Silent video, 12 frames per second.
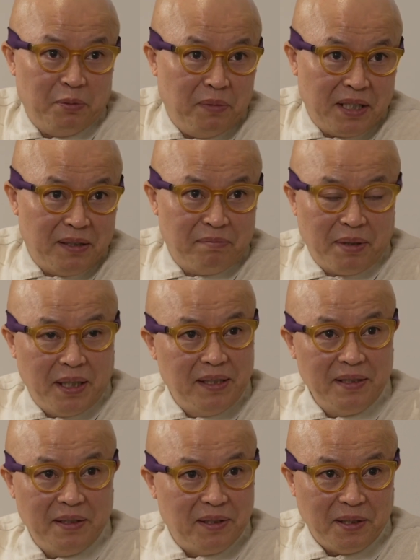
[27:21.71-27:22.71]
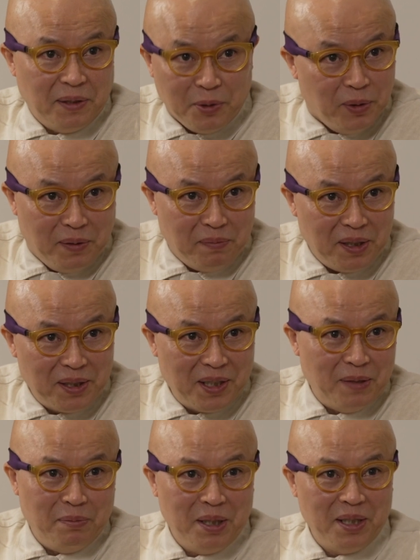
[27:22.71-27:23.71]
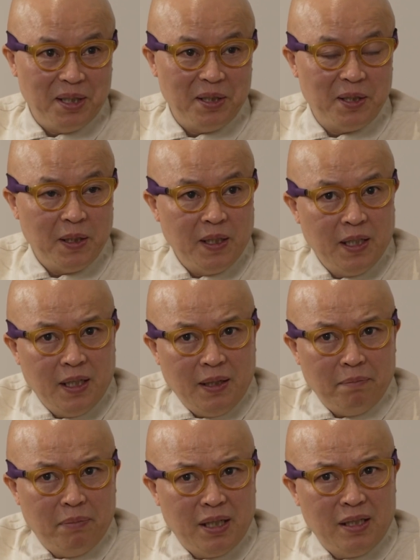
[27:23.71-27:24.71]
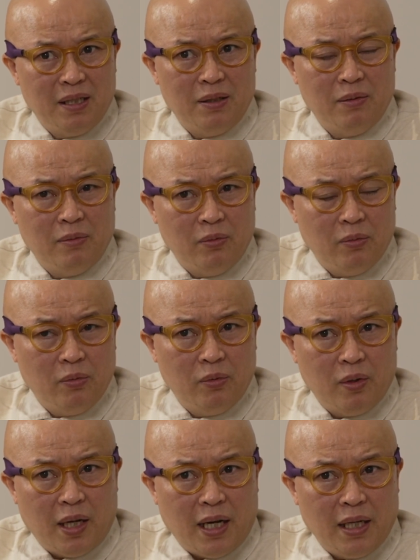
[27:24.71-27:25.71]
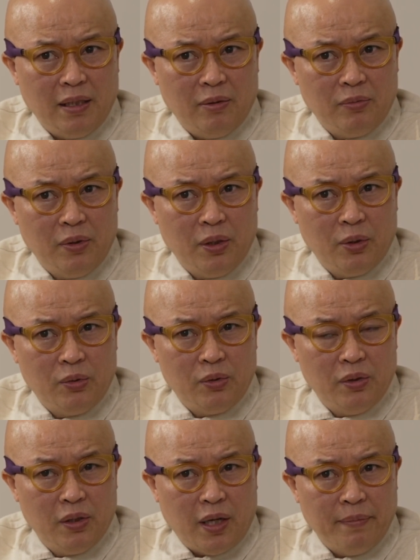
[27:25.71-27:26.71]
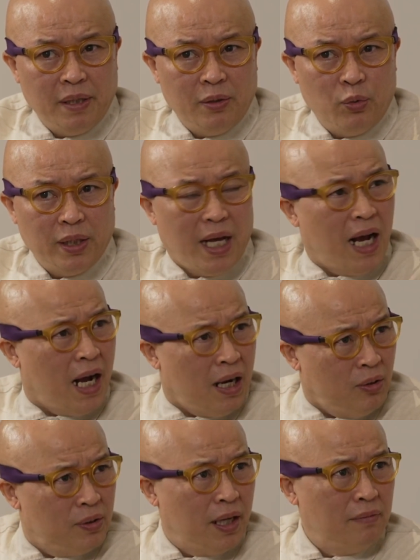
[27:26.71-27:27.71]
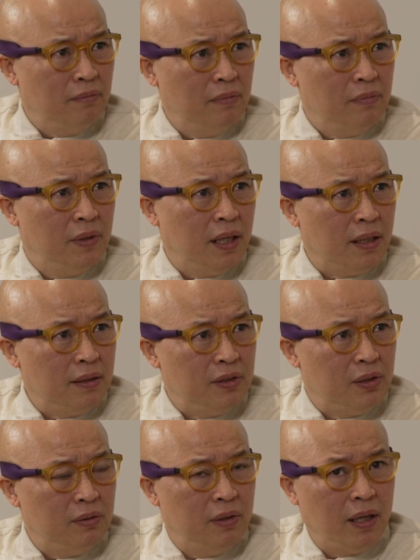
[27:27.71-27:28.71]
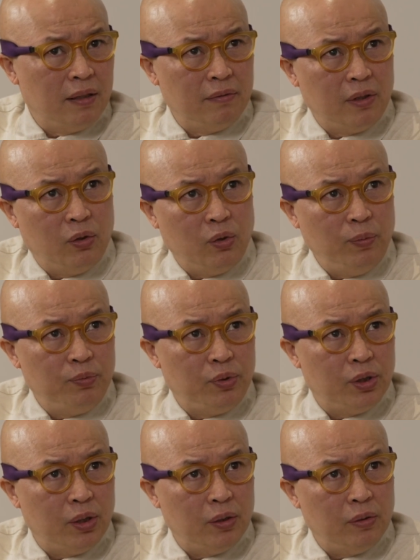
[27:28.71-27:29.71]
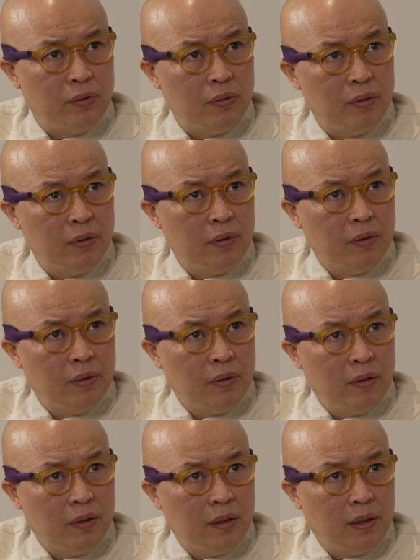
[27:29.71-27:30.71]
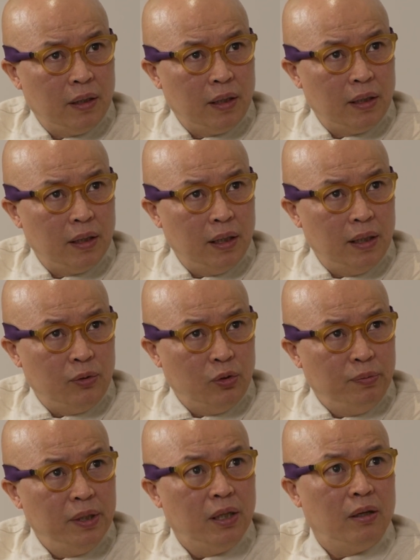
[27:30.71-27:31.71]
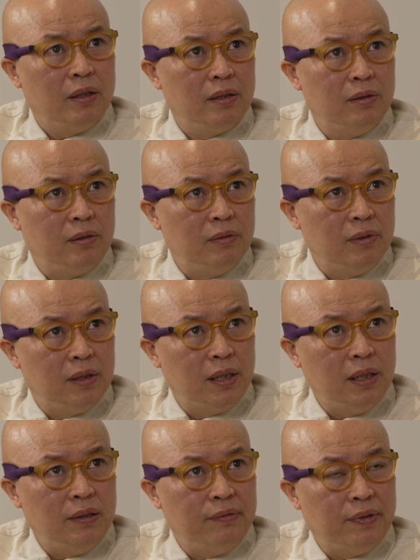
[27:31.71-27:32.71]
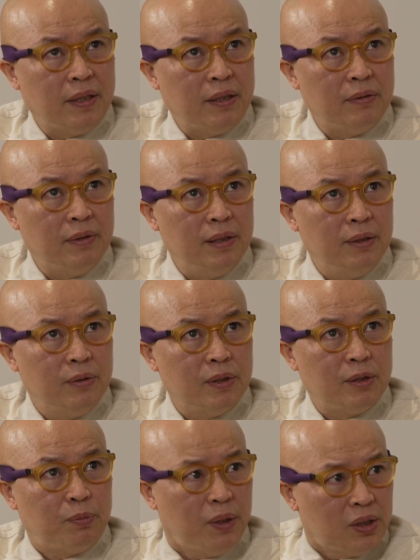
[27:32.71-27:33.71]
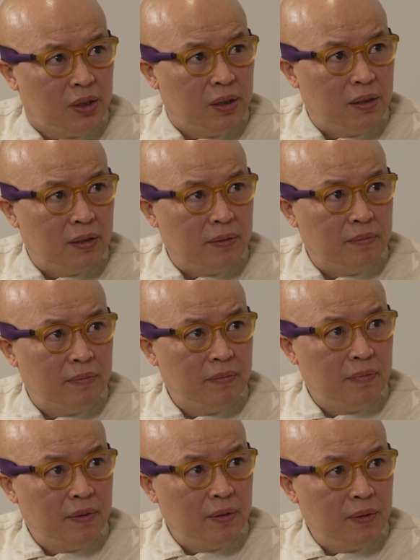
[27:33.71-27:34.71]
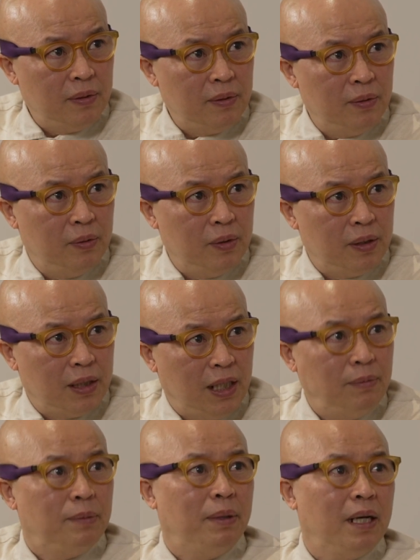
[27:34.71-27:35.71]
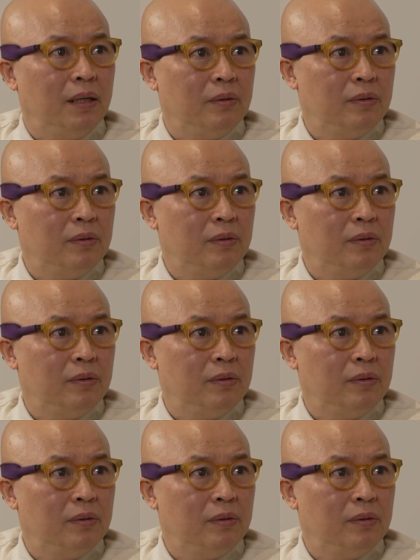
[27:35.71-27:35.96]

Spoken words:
you make a painting, it's a new image emerge. But I don't know. I mean, without that group show, it will be hard to conceive how neo-expressionism would come about.